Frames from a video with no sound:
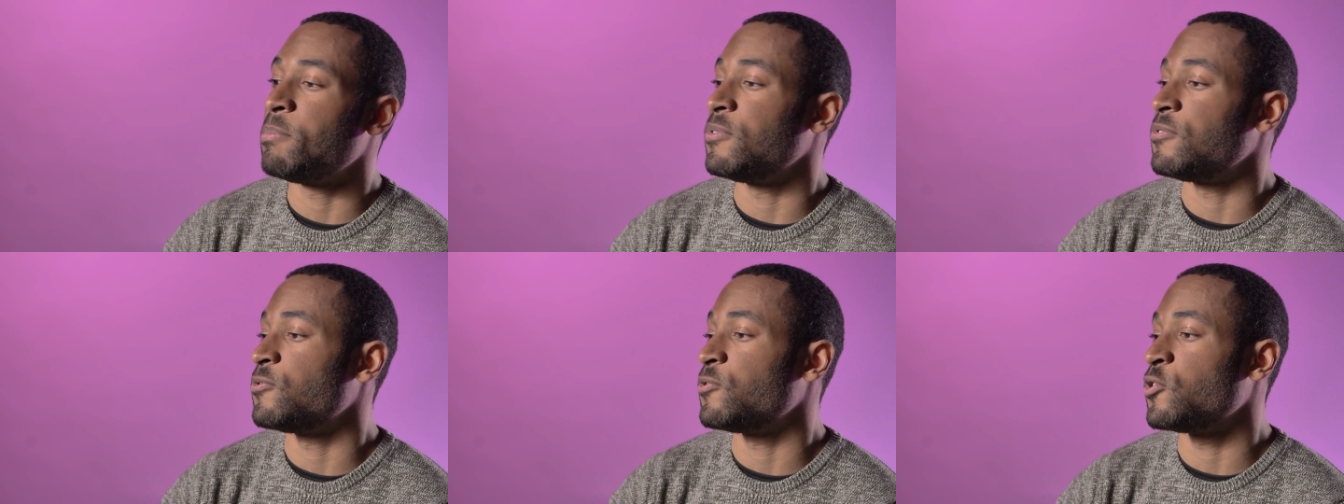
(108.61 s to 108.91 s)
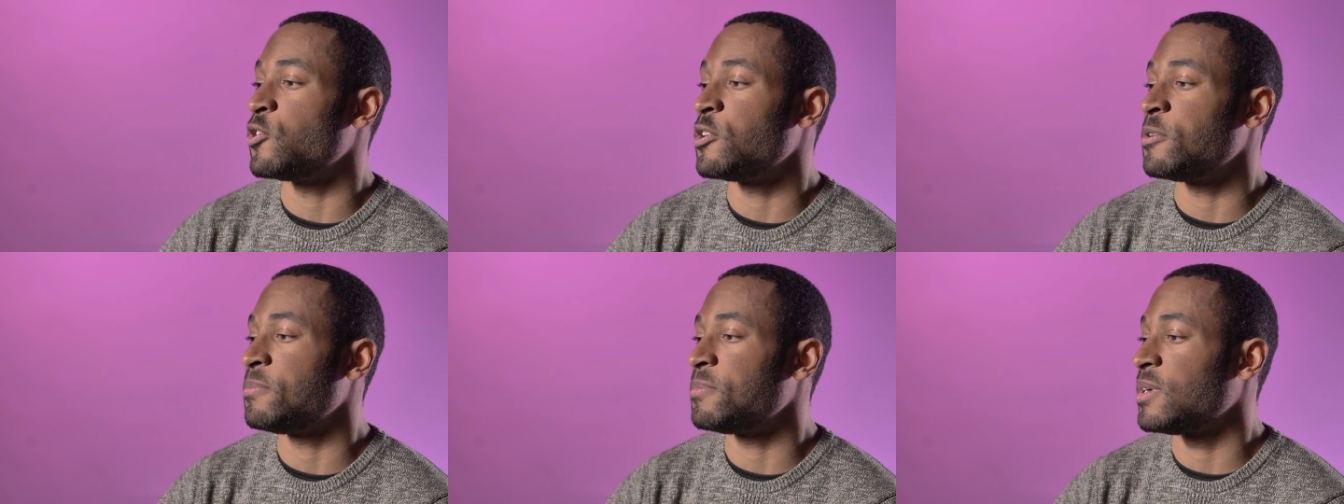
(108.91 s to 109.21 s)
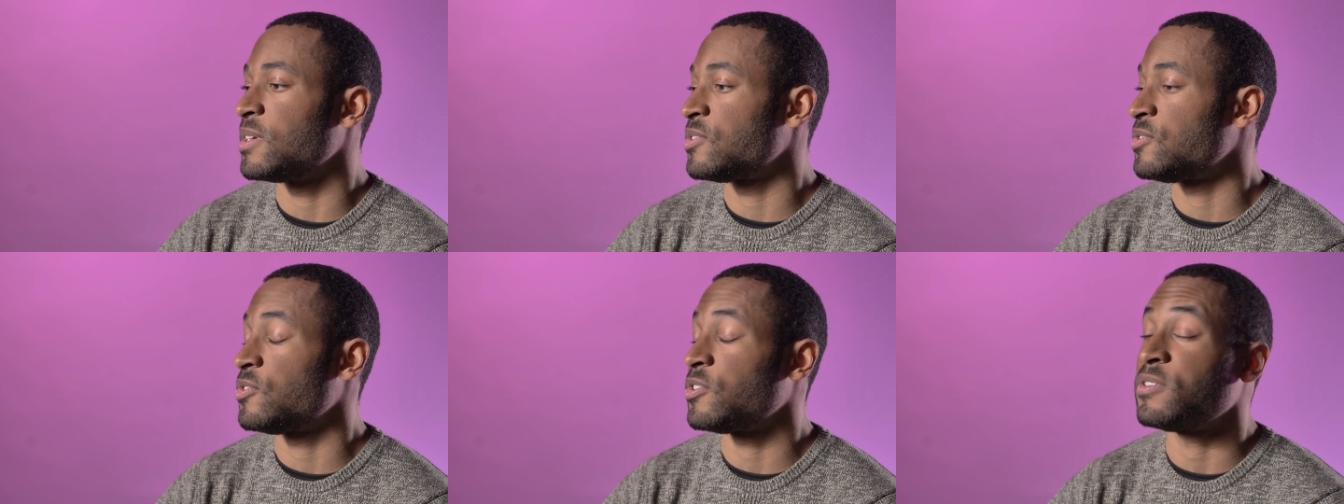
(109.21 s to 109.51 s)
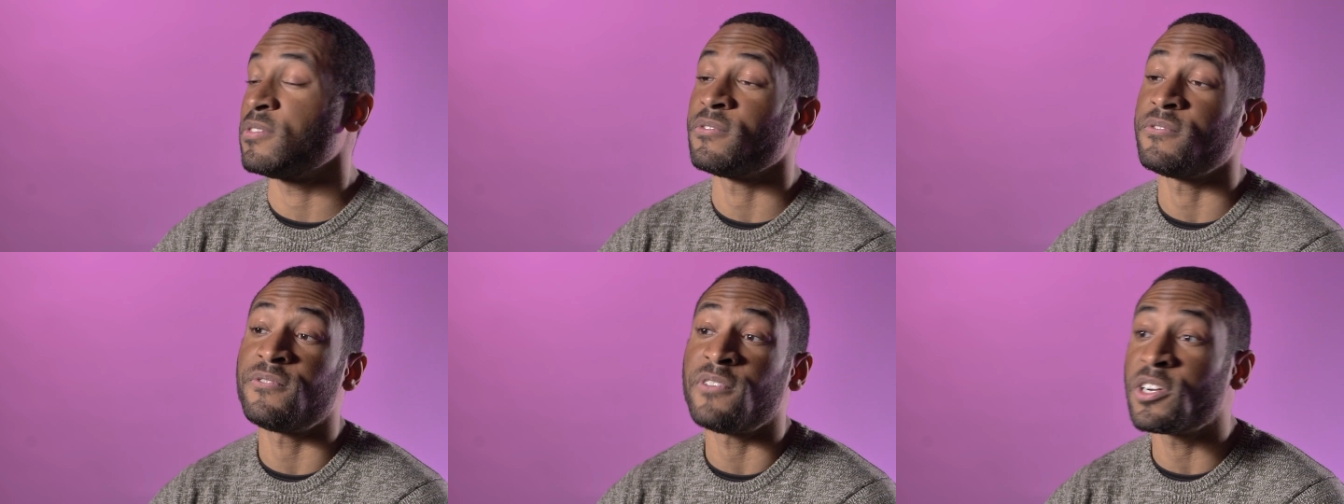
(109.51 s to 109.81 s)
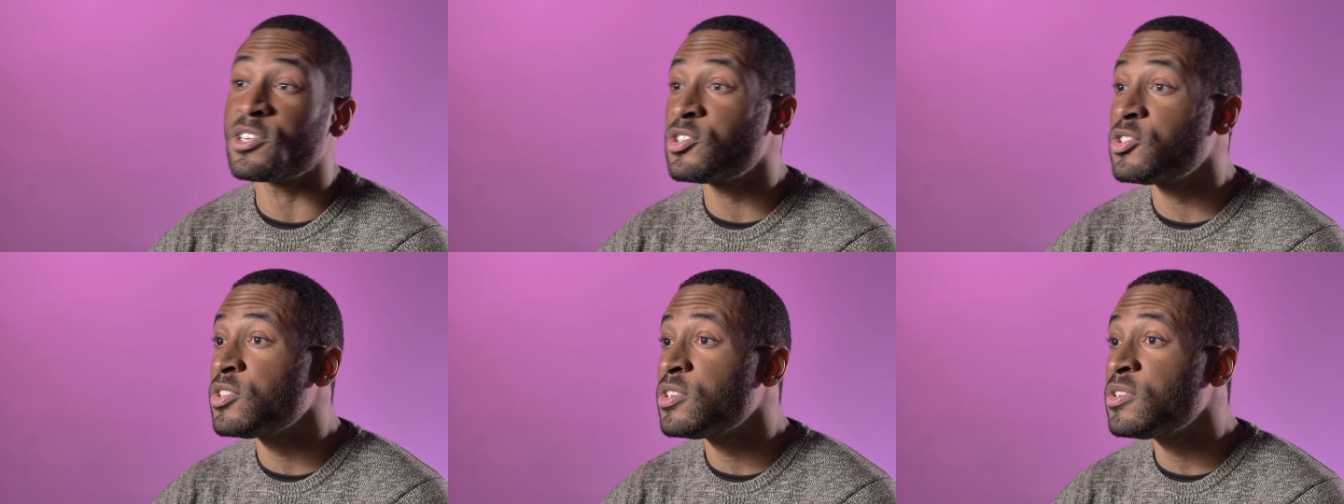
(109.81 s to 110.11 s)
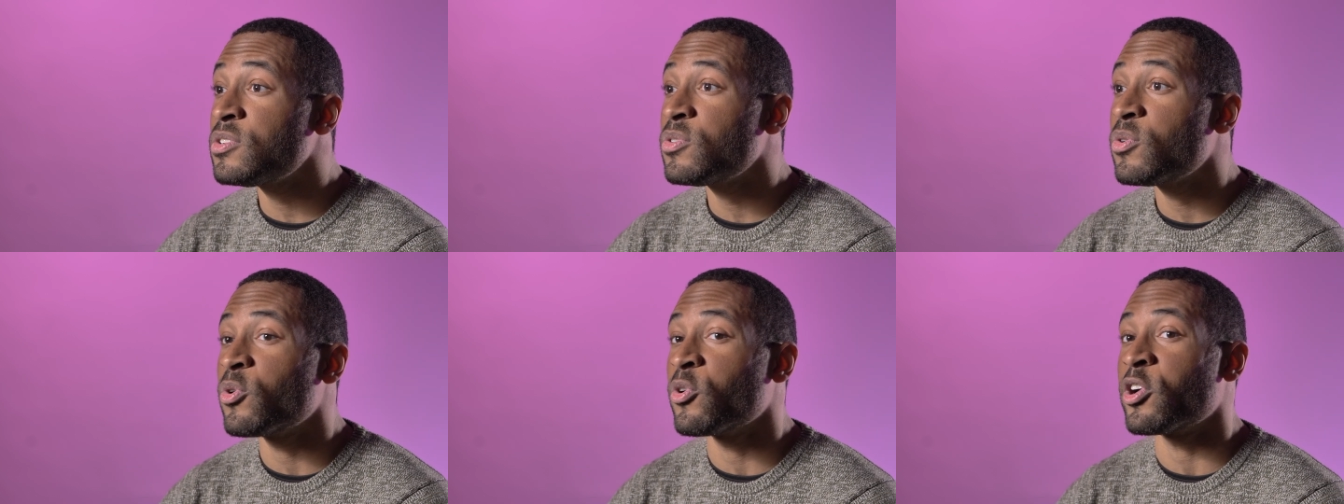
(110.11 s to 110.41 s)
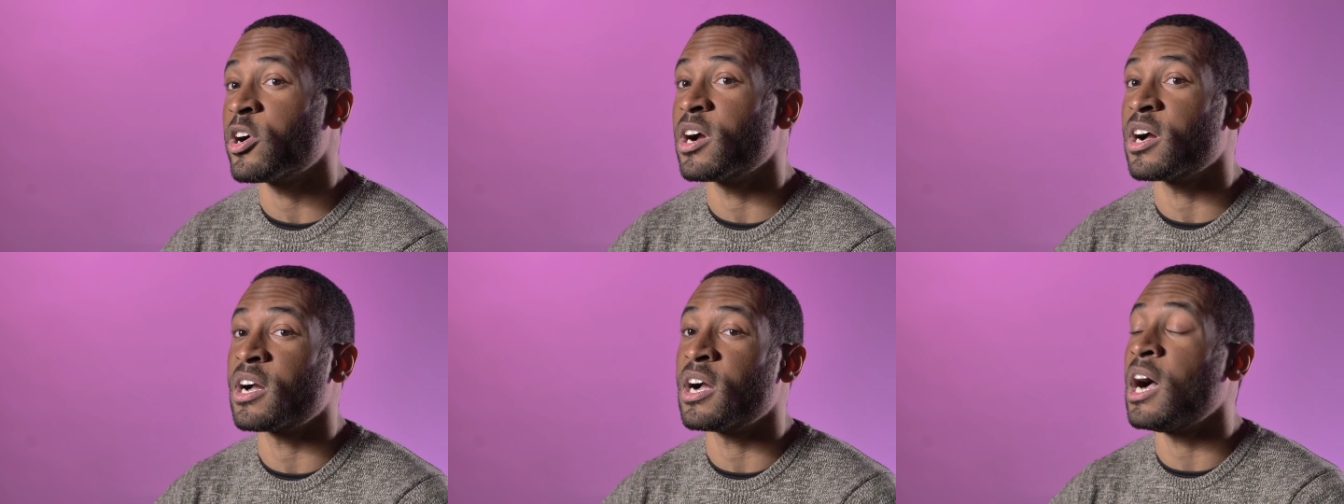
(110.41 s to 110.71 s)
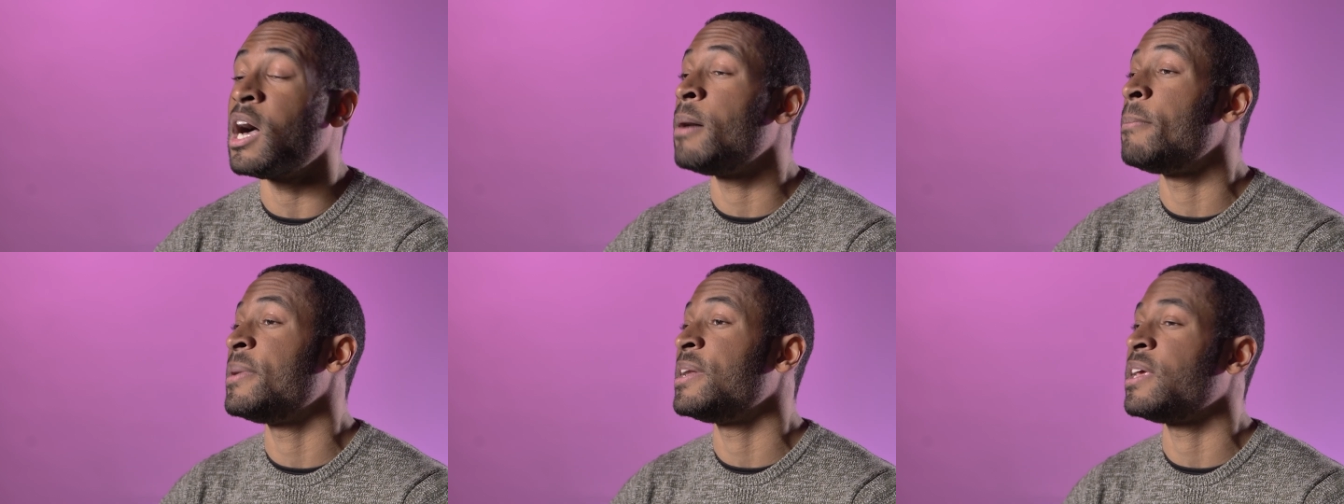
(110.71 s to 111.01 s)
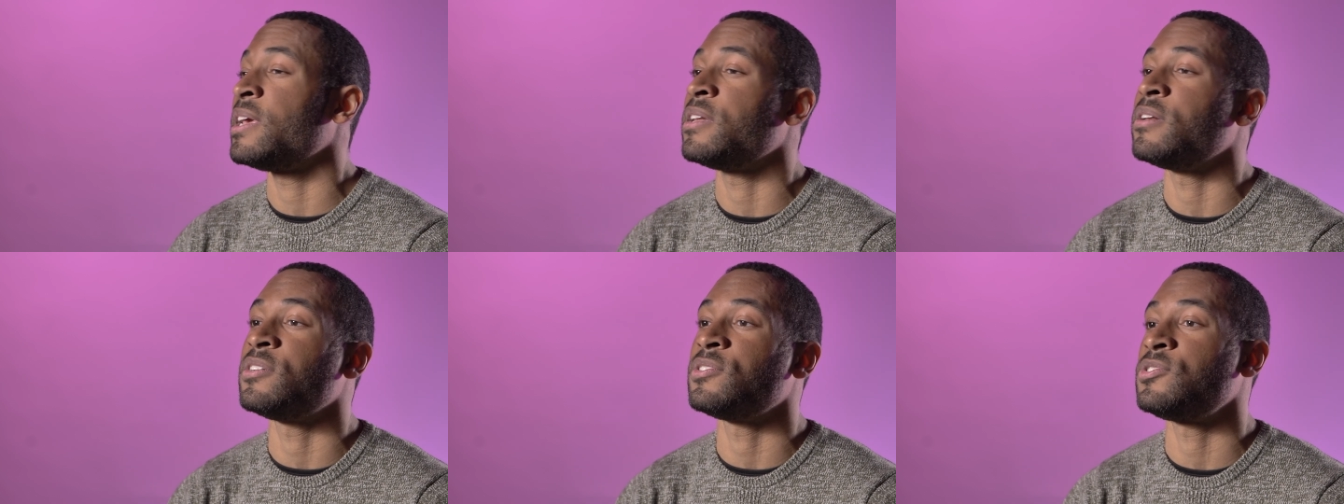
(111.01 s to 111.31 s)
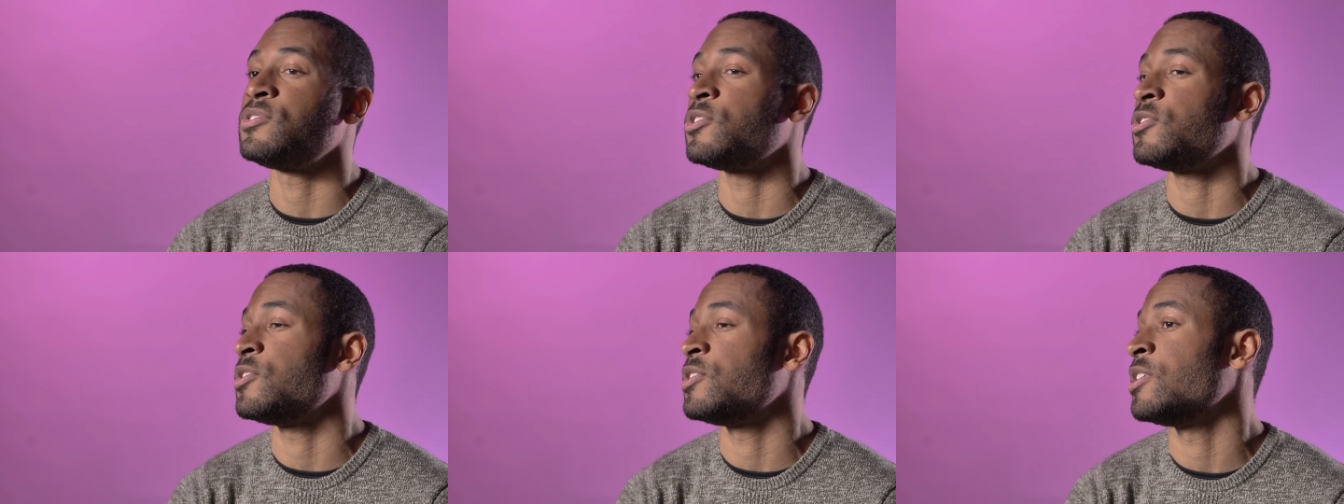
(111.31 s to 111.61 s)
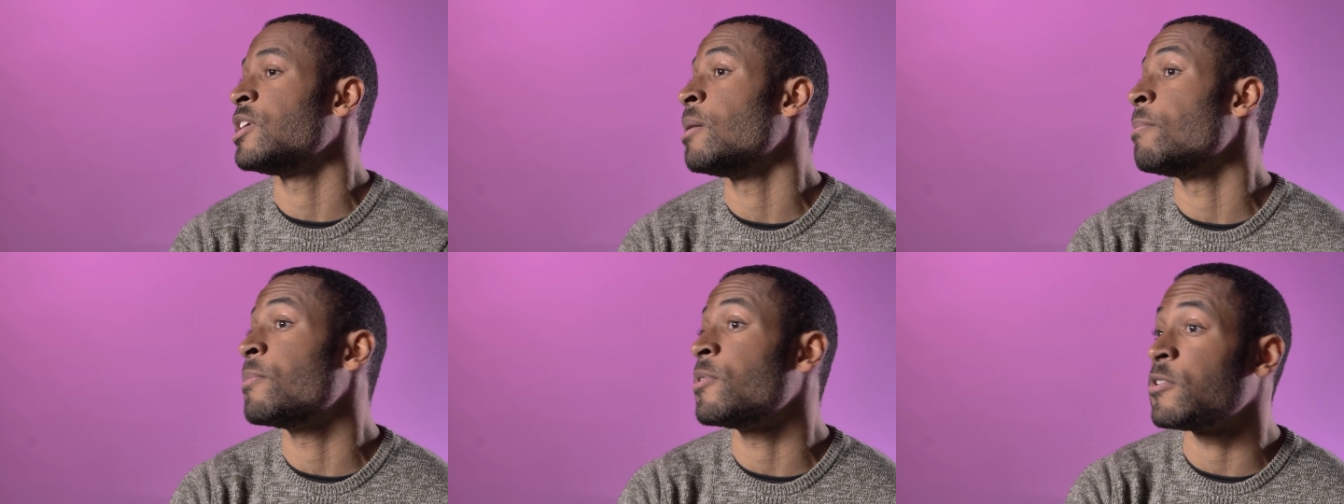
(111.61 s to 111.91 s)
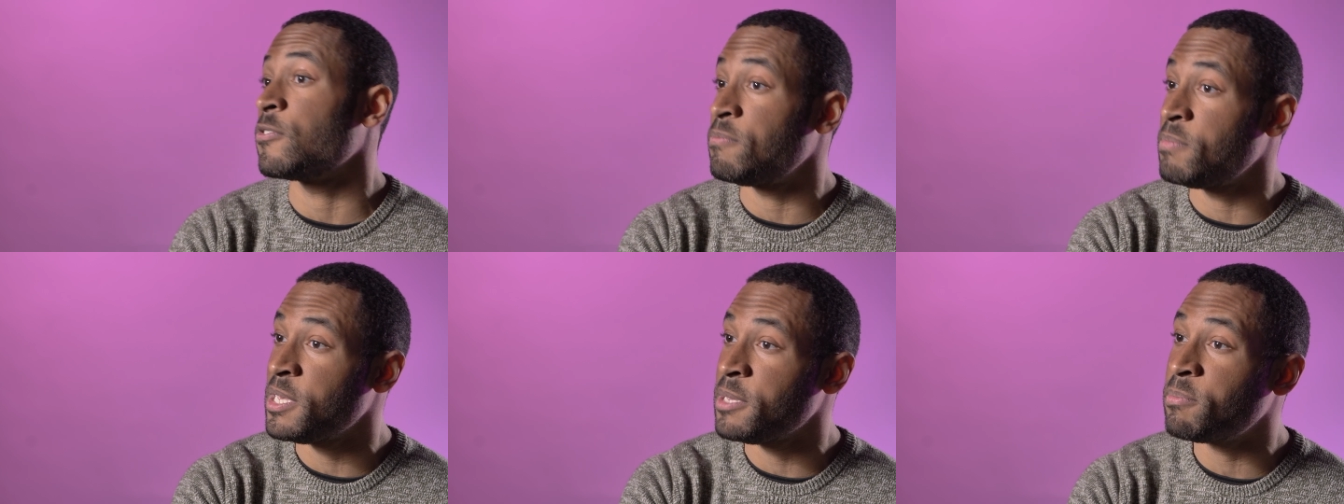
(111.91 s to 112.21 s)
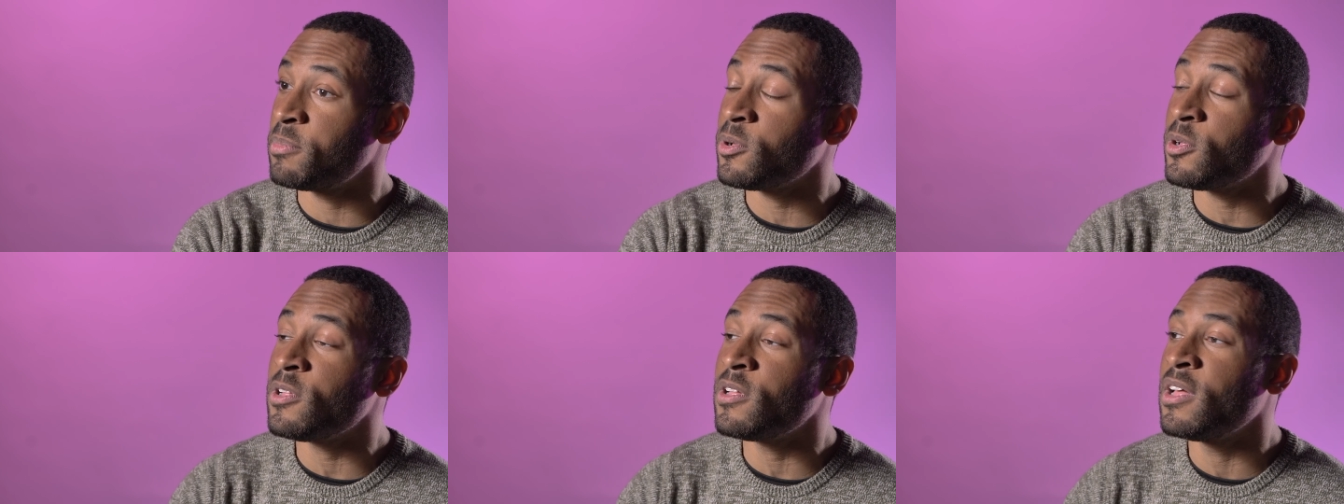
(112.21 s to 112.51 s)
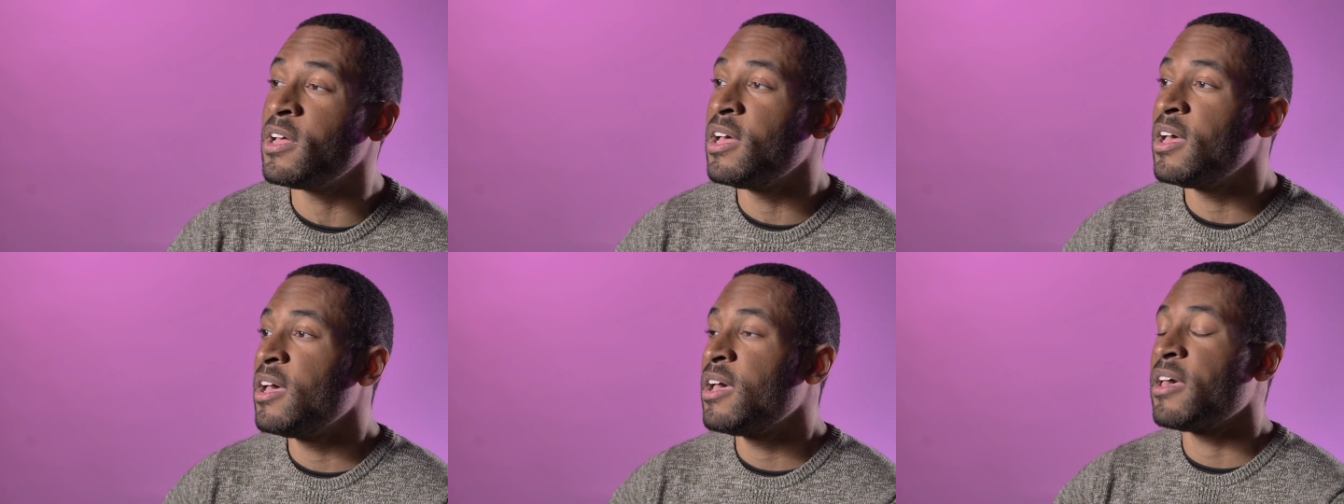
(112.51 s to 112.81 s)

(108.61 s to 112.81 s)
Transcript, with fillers: perform a certain function or accommodate a certain number of people.